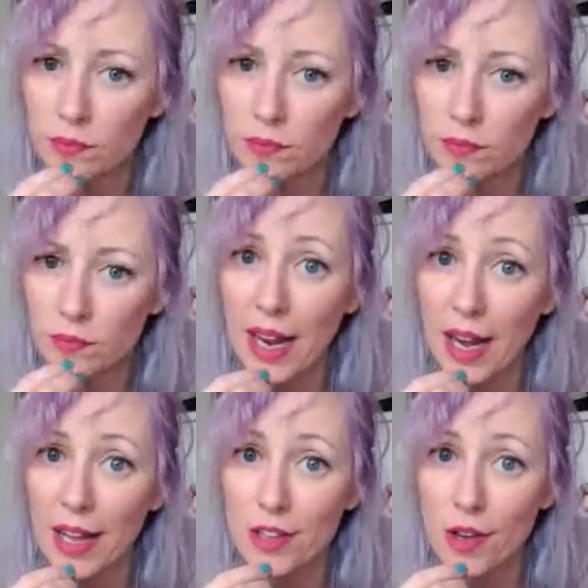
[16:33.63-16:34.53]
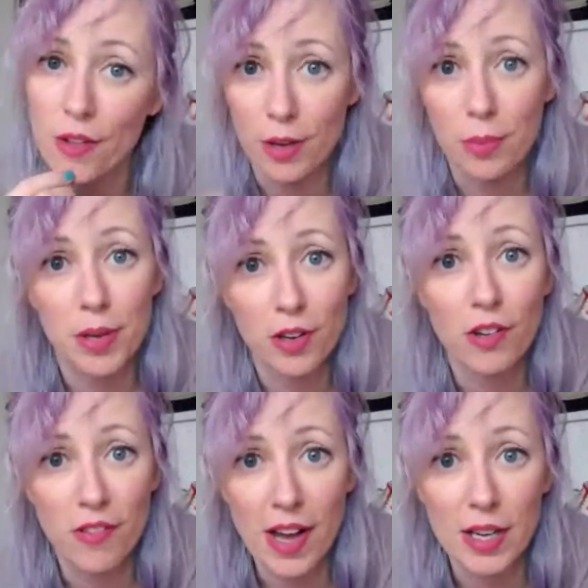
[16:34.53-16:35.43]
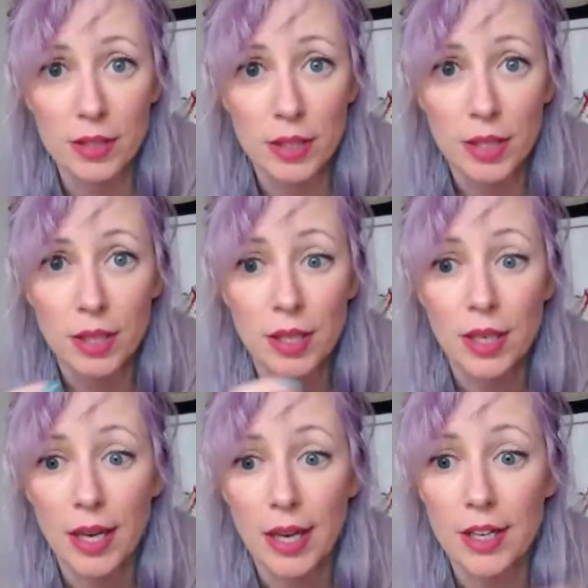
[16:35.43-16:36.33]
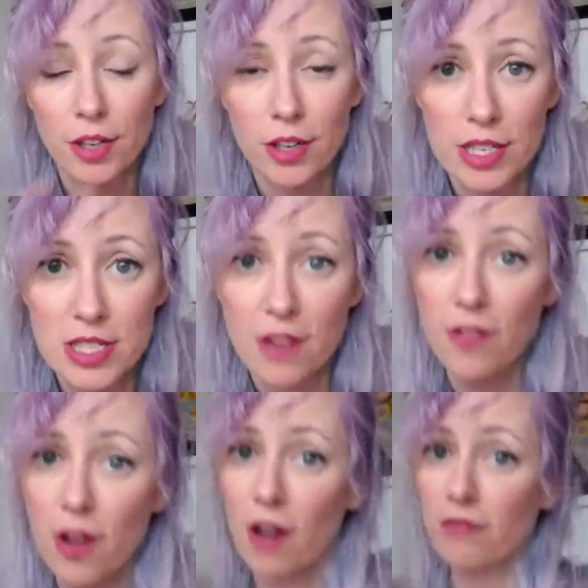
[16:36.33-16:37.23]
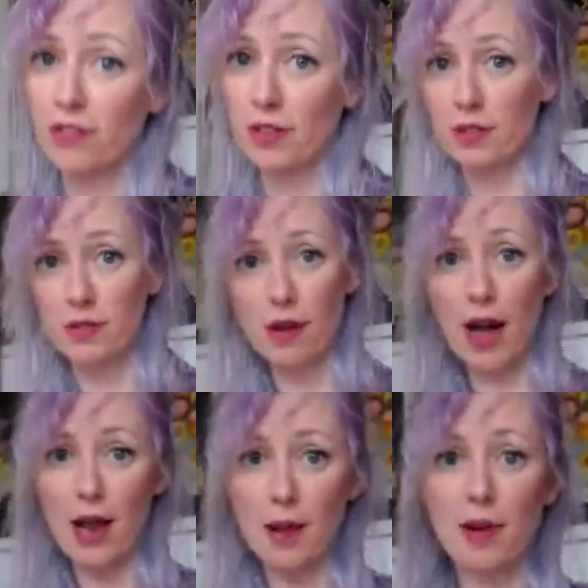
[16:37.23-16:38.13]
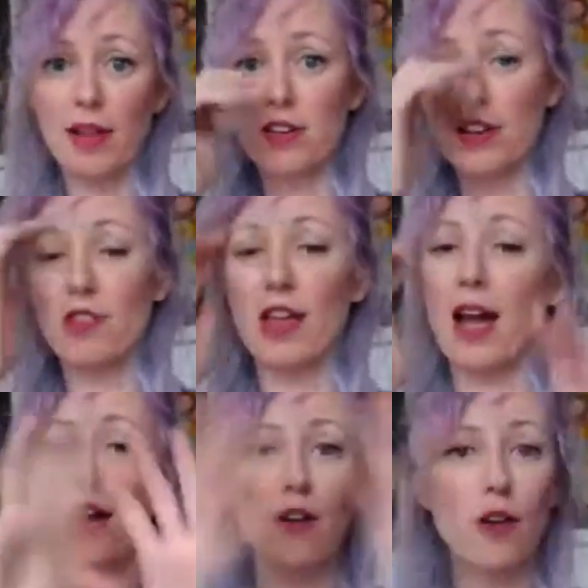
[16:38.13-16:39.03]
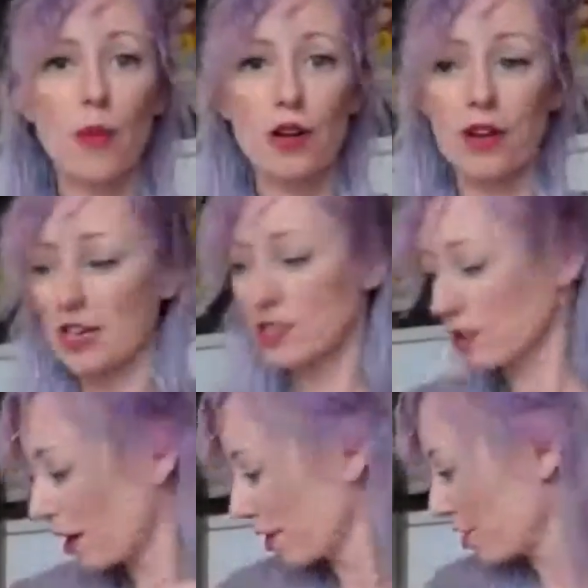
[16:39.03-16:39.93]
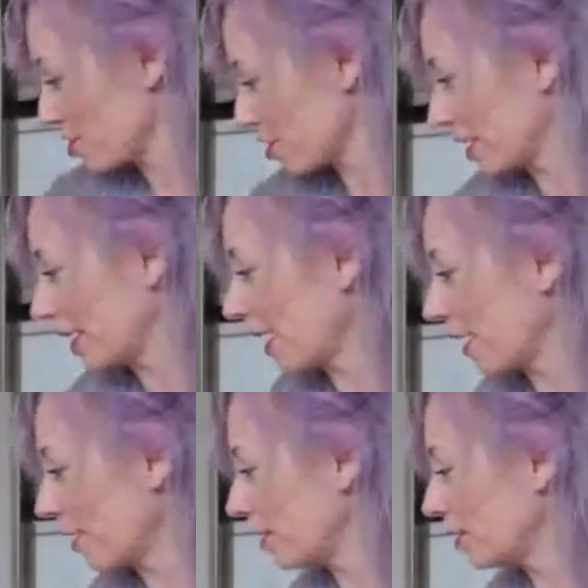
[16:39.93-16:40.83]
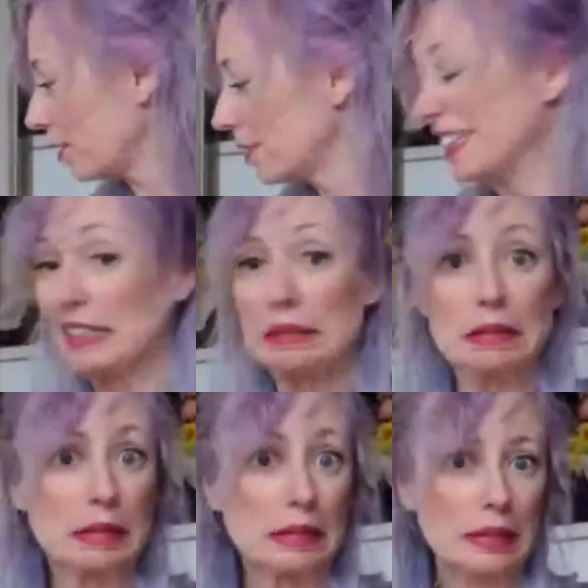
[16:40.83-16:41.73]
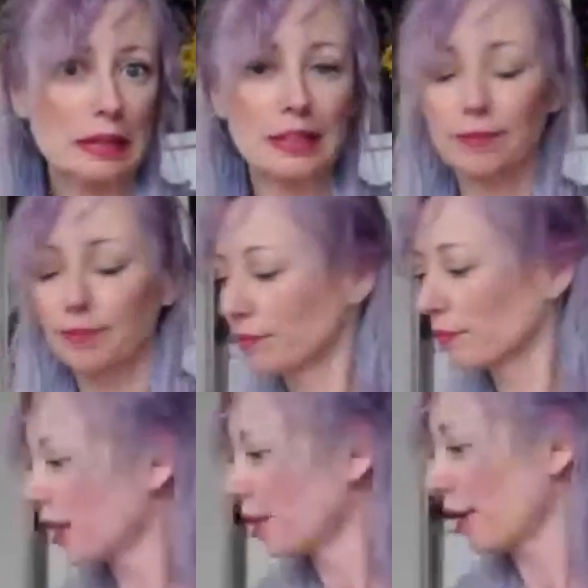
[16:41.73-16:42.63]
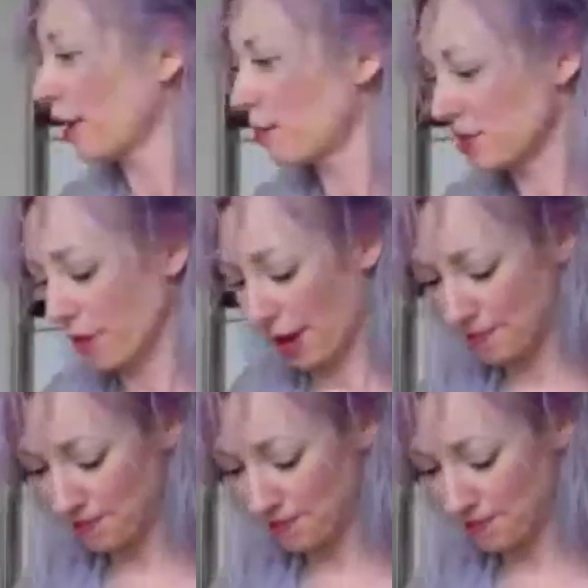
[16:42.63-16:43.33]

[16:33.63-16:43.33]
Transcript: Oh my God. So the computer fell and turned itself off. I apologize for that. I don't know what you guys saw on your journey down. Sorry. Anyway, I hope it's okay.